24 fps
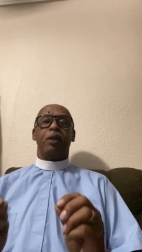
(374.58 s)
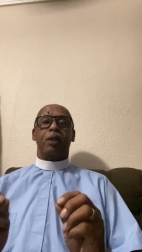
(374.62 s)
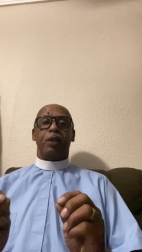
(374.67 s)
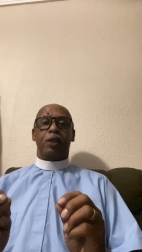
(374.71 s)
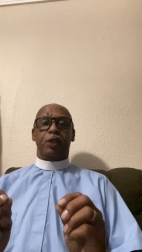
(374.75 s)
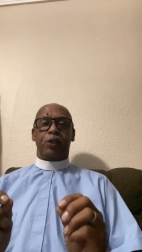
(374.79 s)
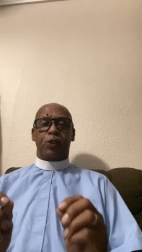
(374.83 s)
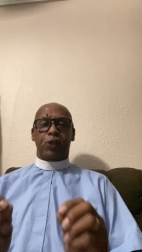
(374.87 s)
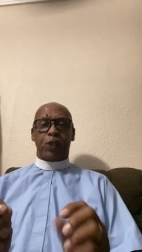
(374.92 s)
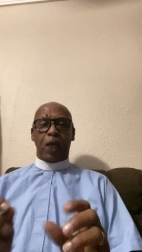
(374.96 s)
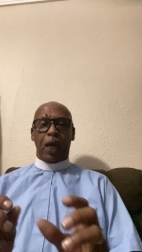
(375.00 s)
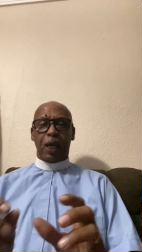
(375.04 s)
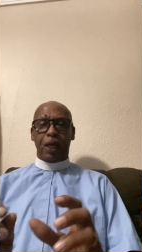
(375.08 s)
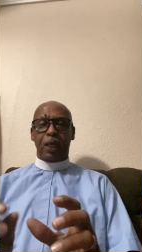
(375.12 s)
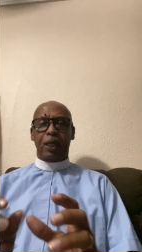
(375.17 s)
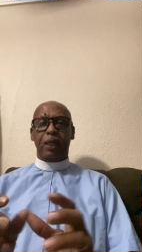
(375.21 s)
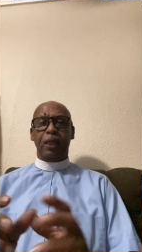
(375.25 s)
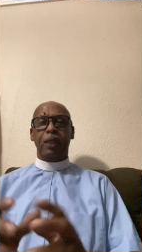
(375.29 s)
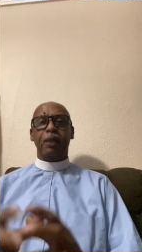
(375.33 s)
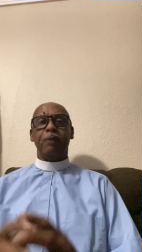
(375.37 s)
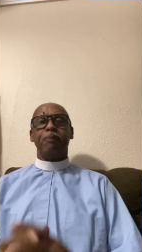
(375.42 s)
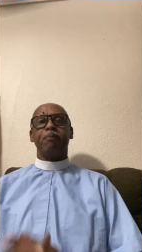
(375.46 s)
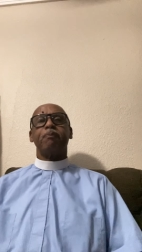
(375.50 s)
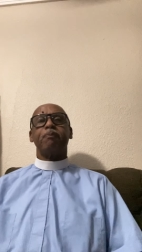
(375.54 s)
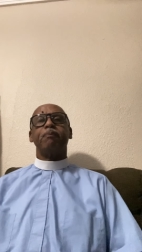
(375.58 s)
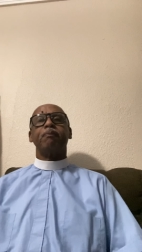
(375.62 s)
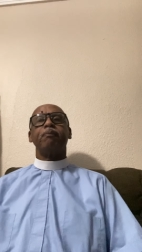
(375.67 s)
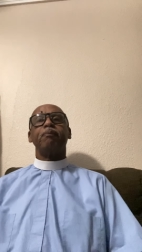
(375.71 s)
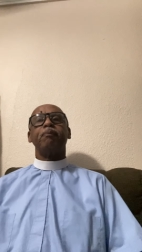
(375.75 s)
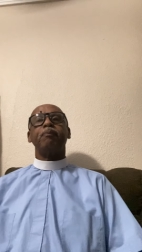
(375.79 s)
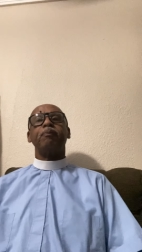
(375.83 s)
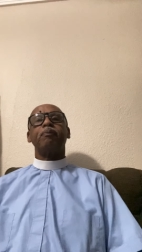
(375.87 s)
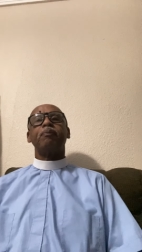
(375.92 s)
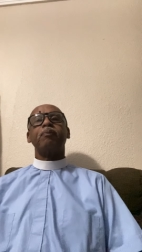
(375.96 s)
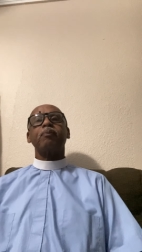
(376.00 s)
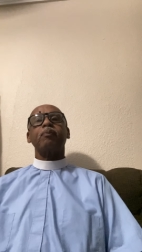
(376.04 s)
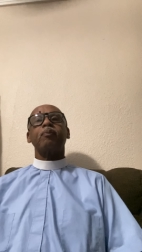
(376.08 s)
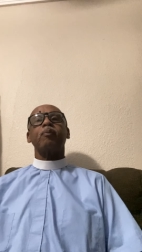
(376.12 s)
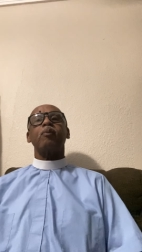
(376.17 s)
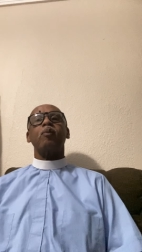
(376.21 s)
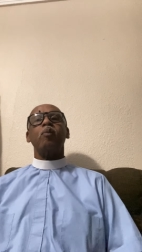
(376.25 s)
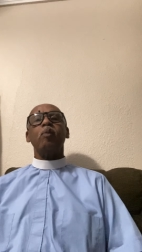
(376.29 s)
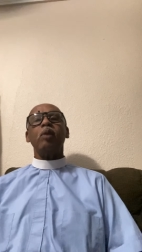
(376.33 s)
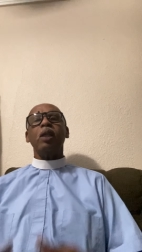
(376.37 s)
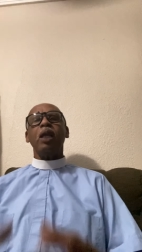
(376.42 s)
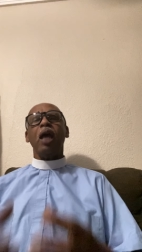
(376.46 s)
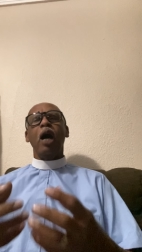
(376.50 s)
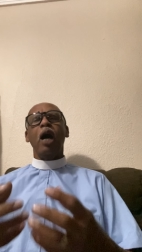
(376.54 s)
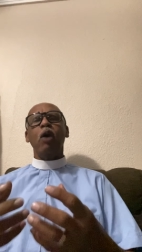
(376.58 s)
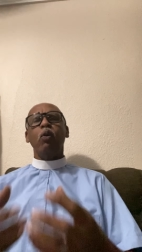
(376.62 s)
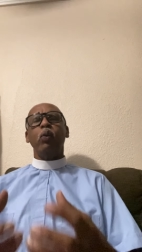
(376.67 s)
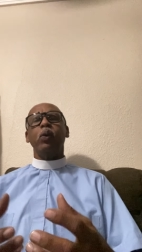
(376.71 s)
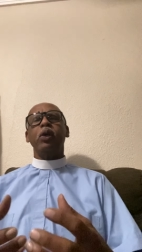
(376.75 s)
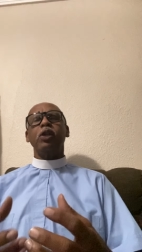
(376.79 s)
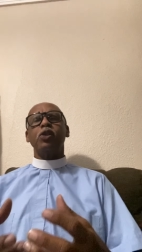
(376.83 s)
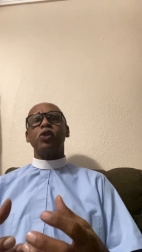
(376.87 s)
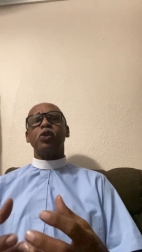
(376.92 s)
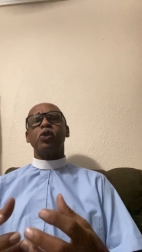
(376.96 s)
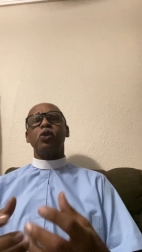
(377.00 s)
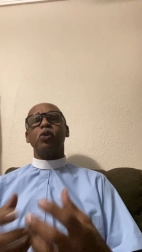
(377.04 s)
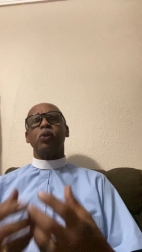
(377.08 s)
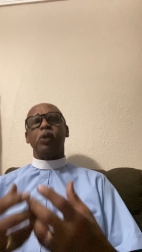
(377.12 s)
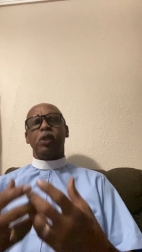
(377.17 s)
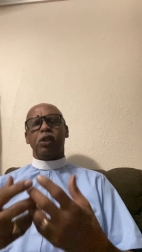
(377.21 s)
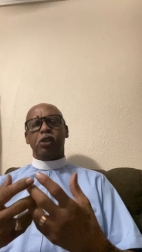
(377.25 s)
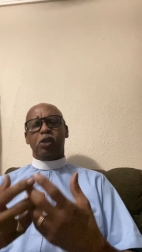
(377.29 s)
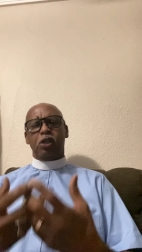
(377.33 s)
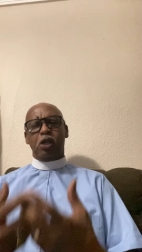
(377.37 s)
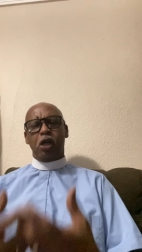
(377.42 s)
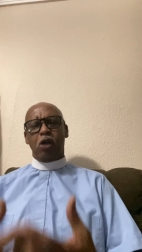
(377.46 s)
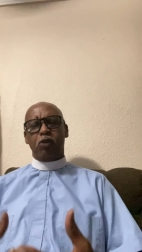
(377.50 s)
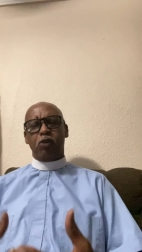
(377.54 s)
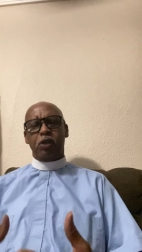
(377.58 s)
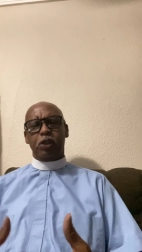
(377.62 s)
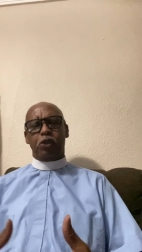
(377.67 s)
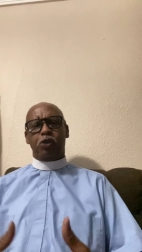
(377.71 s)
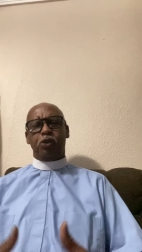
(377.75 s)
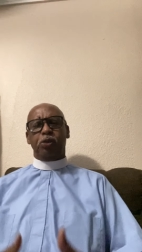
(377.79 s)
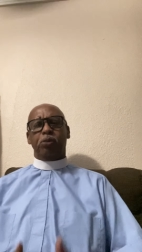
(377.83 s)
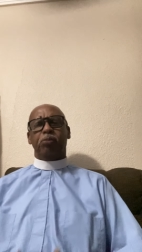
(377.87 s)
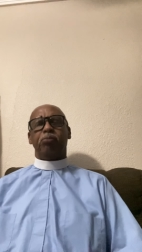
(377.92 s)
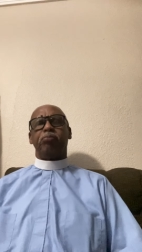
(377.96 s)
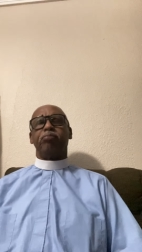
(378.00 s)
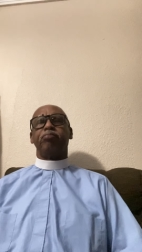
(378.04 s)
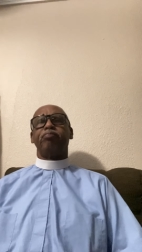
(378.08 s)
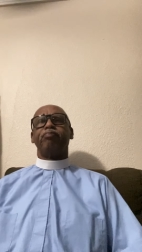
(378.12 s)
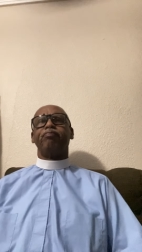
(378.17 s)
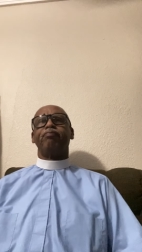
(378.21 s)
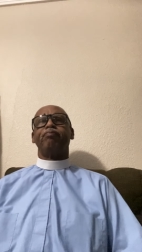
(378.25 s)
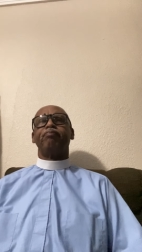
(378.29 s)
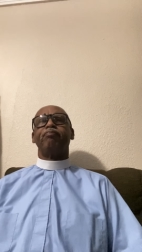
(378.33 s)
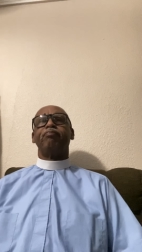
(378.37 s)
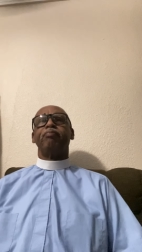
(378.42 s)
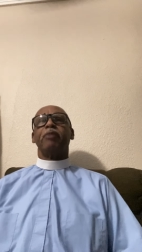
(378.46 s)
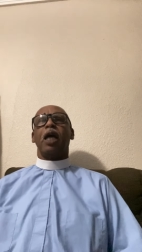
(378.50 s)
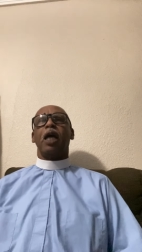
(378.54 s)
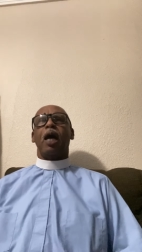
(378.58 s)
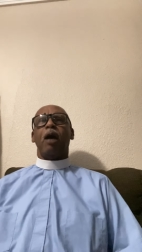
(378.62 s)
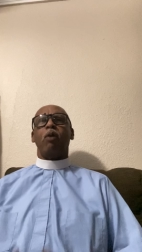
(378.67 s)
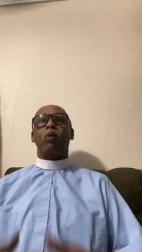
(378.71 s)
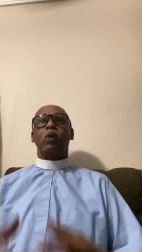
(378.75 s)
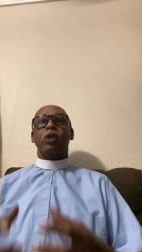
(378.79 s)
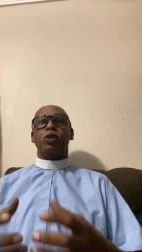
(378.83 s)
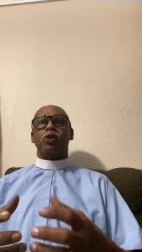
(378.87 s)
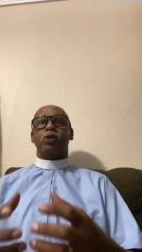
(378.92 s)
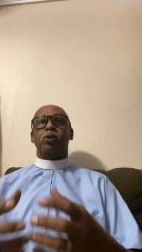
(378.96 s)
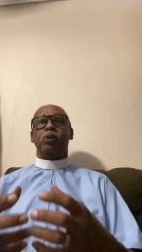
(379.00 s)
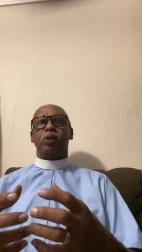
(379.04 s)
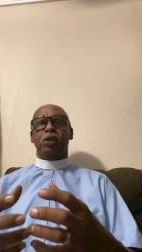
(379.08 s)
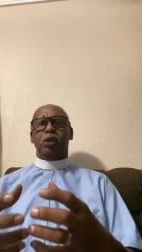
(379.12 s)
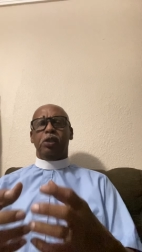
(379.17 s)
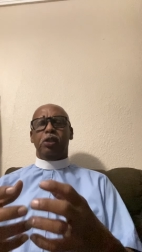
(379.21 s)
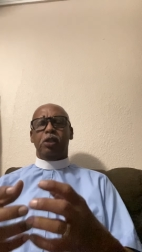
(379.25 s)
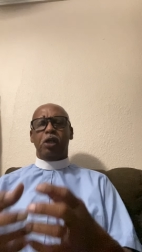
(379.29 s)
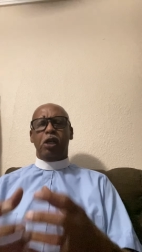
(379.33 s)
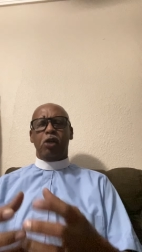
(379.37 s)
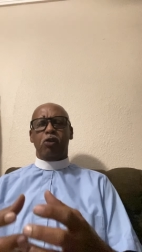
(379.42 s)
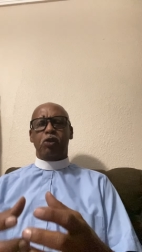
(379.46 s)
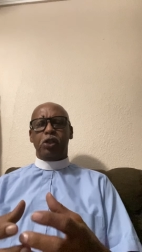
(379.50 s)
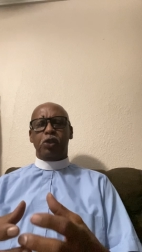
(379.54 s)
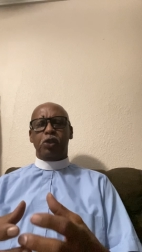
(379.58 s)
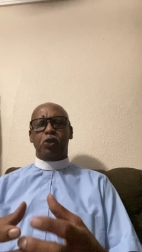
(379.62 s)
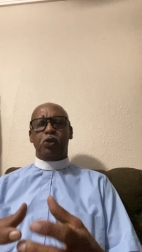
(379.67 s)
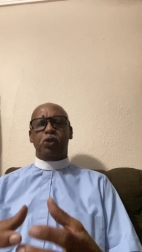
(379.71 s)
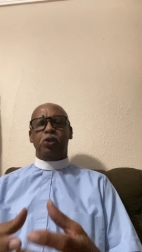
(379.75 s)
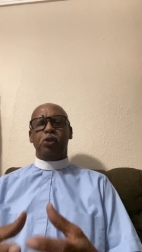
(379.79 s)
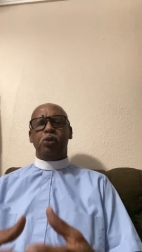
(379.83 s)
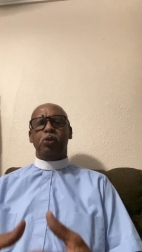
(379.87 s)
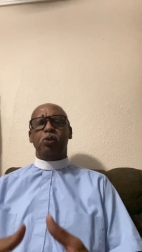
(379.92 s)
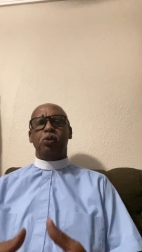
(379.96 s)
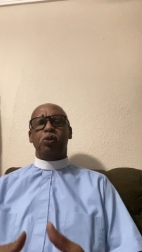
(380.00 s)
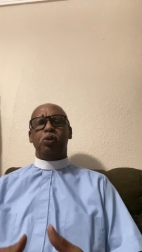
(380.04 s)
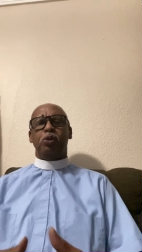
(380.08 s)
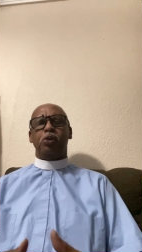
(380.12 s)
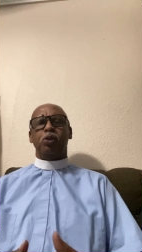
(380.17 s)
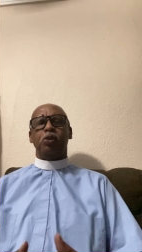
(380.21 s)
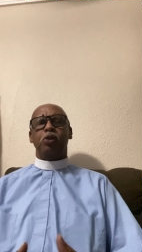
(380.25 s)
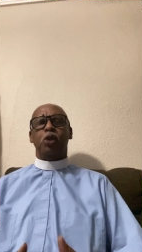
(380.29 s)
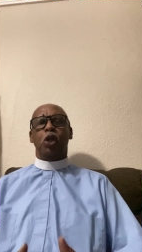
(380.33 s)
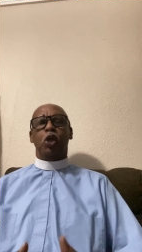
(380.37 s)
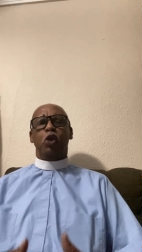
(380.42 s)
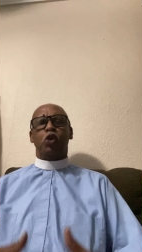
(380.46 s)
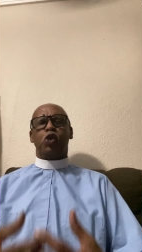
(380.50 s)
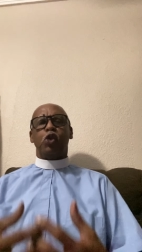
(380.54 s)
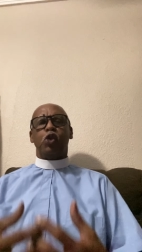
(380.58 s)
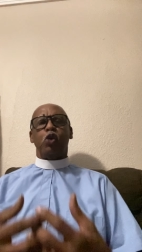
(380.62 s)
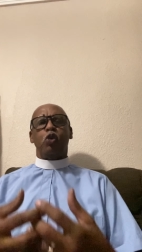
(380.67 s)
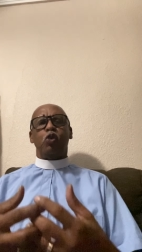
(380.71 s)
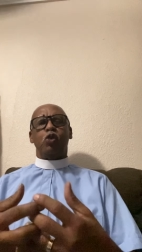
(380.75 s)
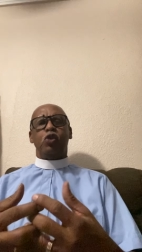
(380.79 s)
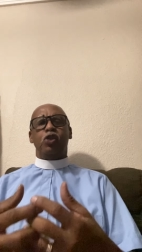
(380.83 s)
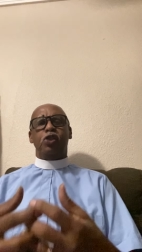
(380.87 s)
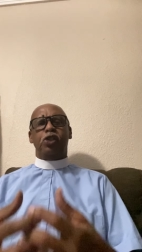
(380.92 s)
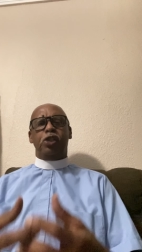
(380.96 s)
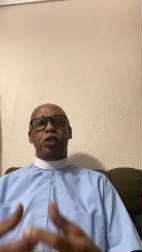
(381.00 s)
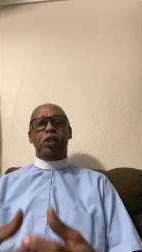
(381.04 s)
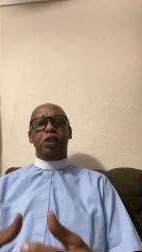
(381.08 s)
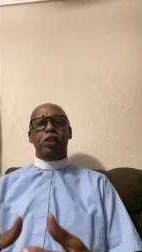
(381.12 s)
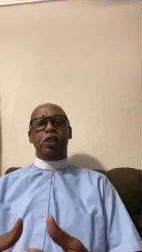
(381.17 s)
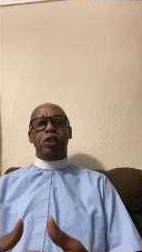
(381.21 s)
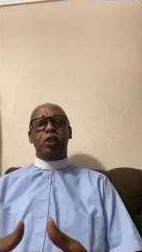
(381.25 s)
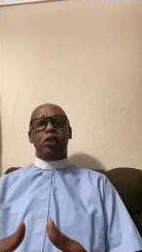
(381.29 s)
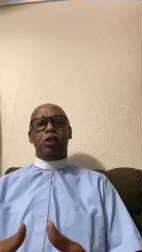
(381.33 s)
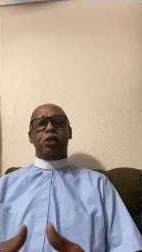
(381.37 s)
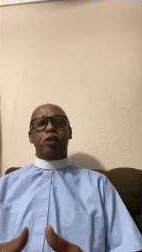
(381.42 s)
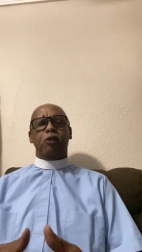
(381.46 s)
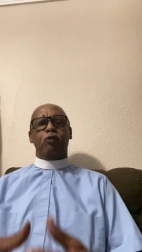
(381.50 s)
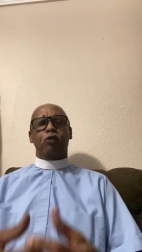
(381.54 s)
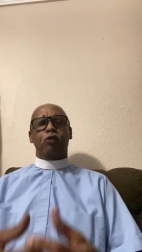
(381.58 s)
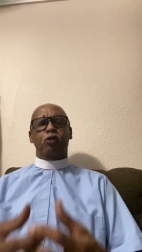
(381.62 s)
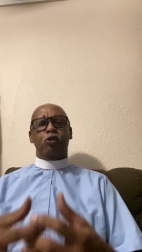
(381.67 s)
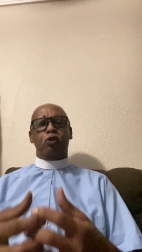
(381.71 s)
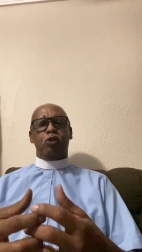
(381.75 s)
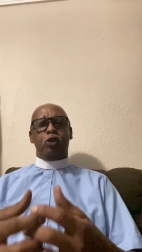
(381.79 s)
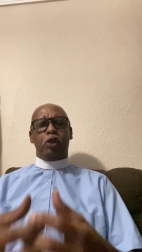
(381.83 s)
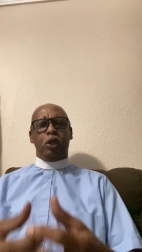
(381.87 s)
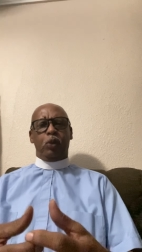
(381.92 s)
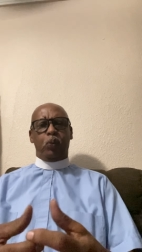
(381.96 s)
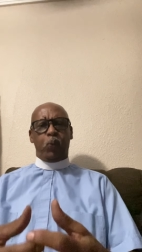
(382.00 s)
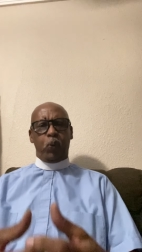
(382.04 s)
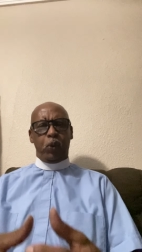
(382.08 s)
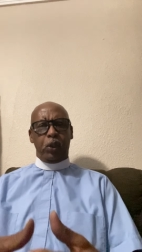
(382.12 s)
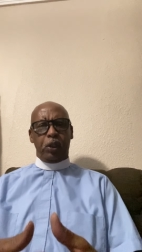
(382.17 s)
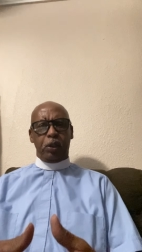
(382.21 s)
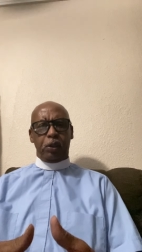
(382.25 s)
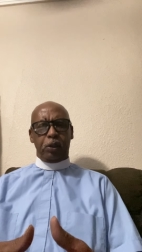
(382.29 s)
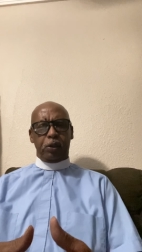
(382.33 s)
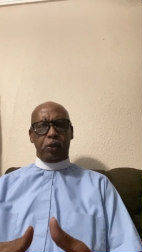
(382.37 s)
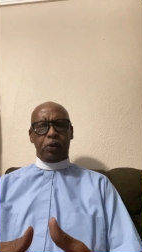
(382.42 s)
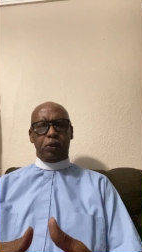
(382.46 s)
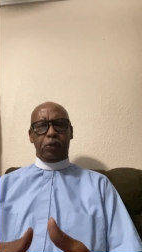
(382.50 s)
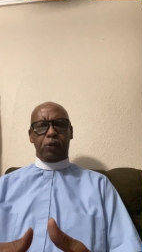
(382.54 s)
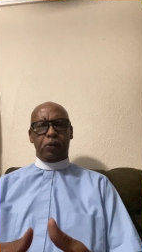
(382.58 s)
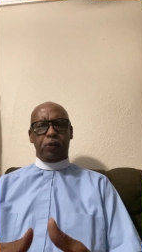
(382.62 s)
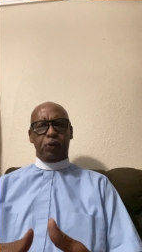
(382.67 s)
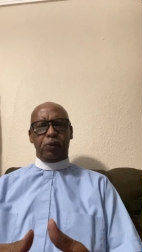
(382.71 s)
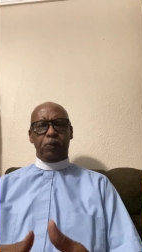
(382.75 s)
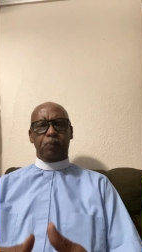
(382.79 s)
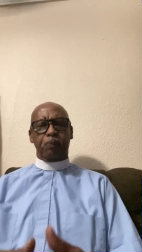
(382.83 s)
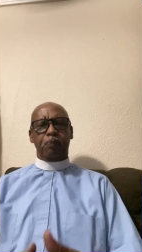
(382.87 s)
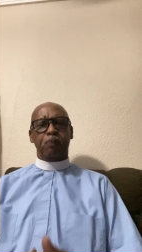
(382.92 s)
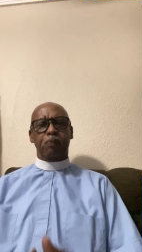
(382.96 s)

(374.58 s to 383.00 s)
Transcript: Secondly, I wish to encourage you. I wish to encourage you to show deeds of good works.